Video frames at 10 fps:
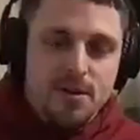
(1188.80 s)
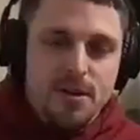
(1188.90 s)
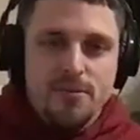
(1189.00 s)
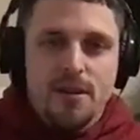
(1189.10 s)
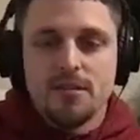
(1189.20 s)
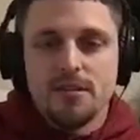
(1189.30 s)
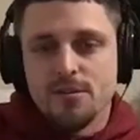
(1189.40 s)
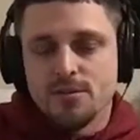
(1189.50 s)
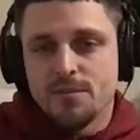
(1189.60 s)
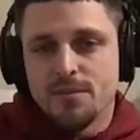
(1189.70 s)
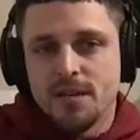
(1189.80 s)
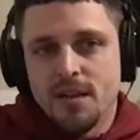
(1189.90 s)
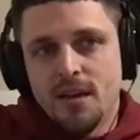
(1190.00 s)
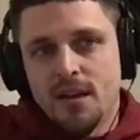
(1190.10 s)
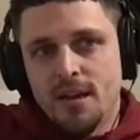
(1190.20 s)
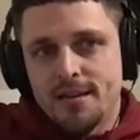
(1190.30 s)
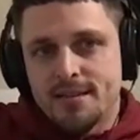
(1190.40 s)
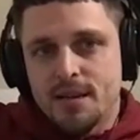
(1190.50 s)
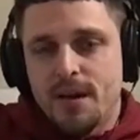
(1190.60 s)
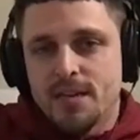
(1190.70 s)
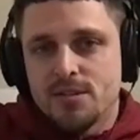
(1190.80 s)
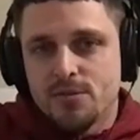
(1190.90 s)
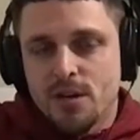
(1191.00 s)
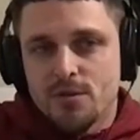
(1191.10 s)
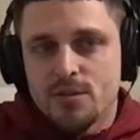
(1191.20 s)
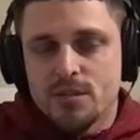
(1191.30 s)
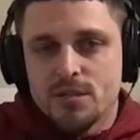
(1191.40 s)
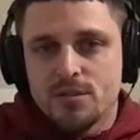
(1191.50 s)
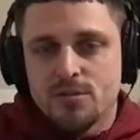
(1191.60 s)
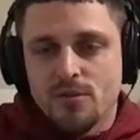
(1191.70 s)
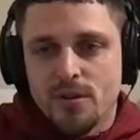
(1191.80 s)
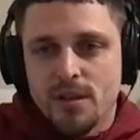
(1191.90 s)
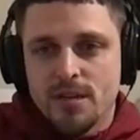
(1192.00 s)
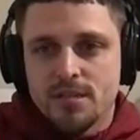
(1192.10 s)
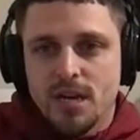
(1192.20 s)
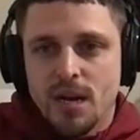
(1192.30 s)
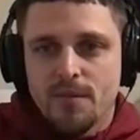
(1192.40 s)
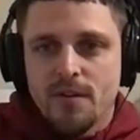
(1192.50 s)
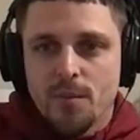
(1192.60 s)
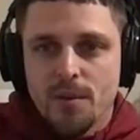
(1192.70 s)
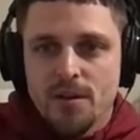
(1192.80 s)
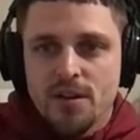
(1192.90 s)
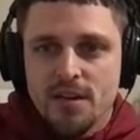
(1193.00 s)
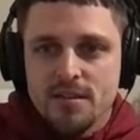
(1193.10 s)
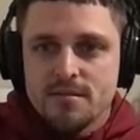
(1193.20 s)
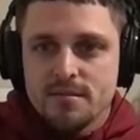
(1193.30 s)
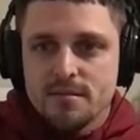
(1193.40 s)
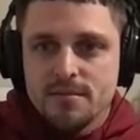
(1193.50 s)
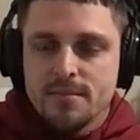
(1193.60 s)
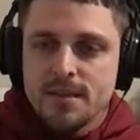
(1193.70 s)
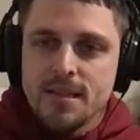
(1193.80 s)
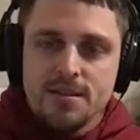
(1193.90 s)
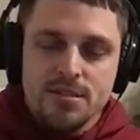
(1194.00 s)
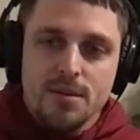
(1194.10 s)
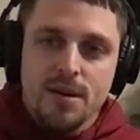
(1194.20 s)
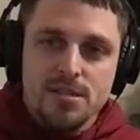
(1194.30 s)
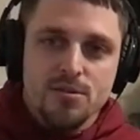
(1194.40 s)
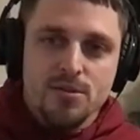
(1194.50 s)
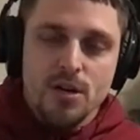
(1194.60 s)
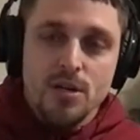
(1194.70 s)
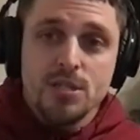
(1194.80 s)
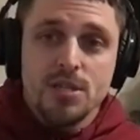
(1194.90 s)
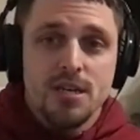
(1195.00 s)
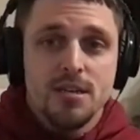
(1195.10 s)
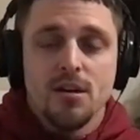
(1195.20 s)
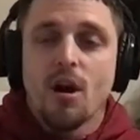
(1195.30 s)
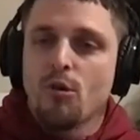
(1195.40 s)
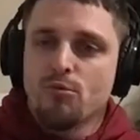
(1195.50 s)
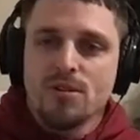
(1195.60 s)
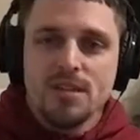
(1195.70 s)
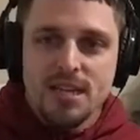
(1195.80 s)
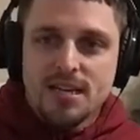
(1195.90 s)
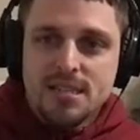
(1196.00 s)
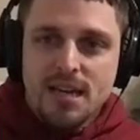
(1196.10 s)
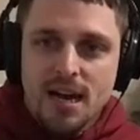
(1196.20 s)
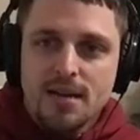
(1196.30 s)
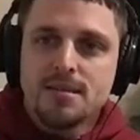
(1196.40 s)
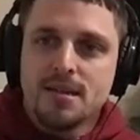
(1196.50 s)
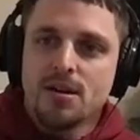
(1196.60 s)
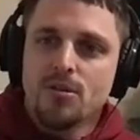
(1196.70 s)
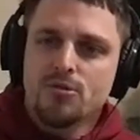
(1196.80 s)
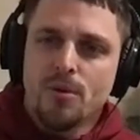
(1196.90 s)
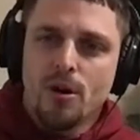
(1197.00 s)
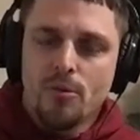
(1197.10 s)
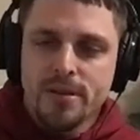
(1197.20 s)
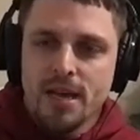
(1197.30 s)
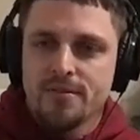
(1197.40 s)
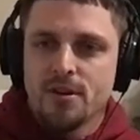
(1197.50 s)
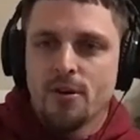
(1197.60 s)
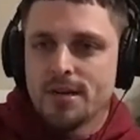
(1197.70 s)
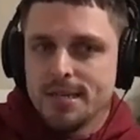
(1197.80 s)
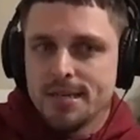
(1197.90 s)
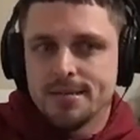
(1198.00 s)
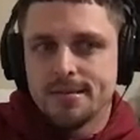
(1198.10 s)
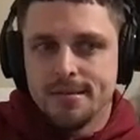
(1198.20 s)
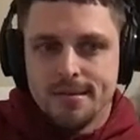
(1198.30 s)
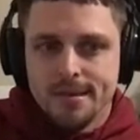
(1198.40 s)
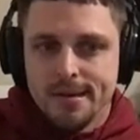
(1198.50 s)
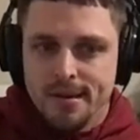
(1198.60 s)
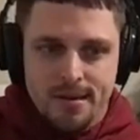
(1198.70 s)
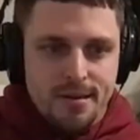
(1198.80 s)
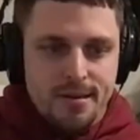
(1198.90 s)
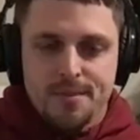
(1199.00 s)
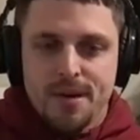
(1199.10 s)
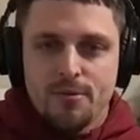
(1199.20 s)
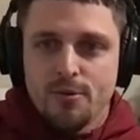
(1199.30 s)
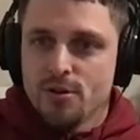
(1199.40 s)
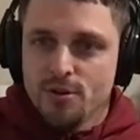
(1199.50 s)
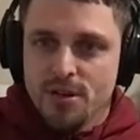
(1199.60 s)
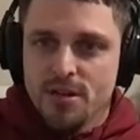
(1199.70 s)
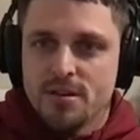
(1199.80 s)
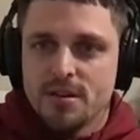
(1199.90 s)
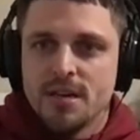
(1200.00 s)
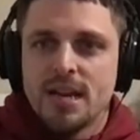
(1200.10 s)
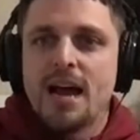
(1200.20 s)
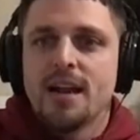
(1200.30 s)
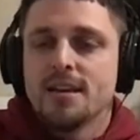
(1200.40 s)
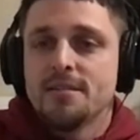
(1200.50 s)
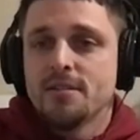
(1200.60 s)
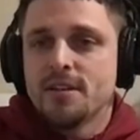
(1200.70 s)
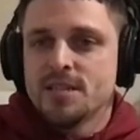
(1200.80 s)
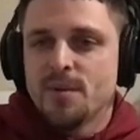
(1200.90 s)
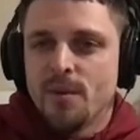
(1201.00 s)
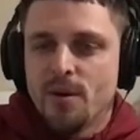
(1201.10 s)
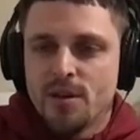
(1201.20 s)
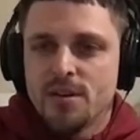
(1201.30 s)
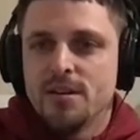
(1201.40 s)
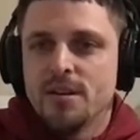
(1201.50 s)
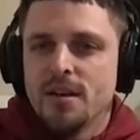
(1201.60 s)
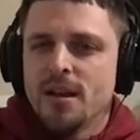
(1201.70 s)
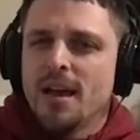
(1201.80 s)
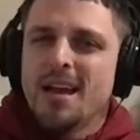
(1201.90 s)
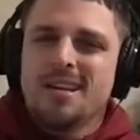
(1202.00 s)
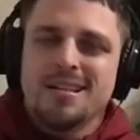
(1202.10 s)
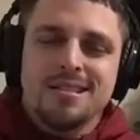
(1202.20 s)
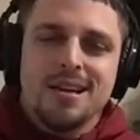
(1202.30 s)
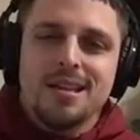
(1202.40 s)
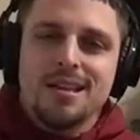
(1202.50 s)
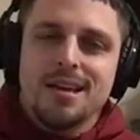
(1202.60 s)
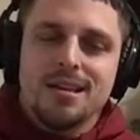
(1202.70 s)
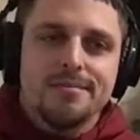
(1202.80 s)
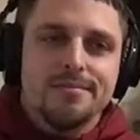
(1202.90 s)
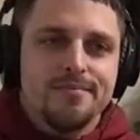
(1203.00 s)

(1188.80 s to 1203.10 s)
hit it right on the nose. Some high school coaches do a really good job of helping their kids. And there's some high school coaches that are really nice guys that coach them hard, but they have no idea about recruiting and how to get their kids promoted. And not saying that,